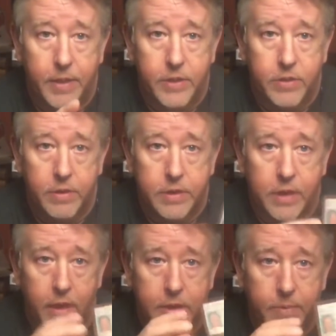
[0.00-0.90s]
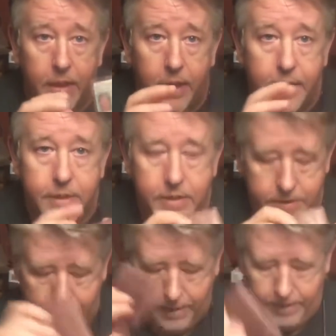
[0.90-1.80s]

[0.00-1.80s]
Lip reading: my insurance cards, and my license.